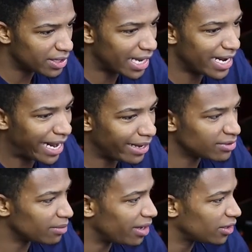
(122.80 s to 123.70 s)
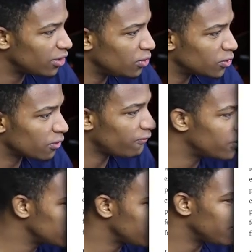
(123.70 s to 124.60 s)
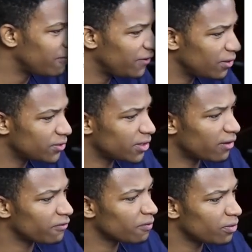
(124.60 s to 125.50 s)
in that it aims to make the user physically feel stuff.